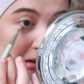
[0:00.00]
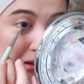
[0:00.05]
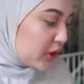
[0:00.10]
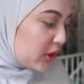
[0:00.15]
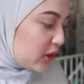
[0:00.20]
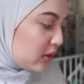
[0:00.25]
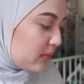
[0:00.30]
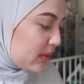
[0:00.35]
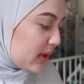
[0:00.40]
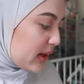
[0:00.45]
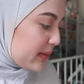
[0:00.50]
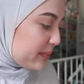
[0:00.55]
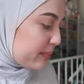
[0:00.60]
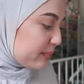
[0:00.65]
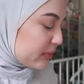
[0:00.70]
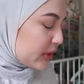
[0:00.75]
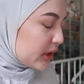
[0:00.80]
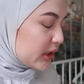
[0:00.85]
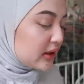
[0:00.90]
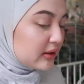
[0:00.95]
You know what?
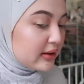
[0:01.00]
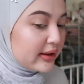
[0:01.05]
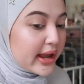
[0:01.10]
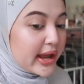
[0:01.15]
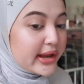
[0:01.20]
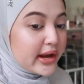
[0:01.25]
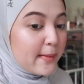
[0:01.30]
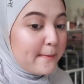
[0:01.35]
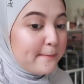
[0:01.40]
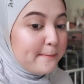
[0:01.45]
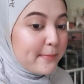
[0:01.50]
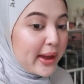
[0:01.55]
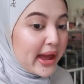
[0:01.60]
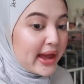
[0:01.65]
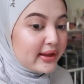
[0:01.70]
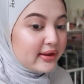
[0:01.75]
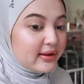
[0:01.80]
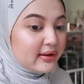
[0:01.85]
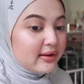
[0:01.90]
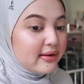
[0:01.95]
I nak
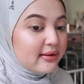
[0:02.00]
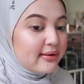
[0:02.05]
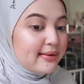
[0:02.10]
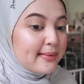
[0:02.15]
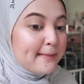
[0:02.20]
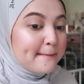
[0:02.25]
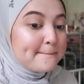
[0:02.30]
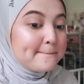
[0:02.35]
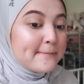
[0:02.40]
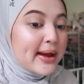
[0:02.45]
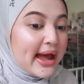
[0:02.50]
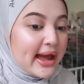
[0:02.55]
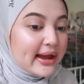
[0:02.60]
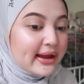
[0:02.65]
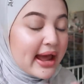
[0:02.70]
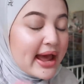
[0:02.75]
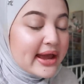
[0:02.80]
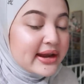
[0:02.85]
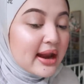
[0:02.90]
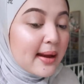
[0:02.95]
pack. Pack. I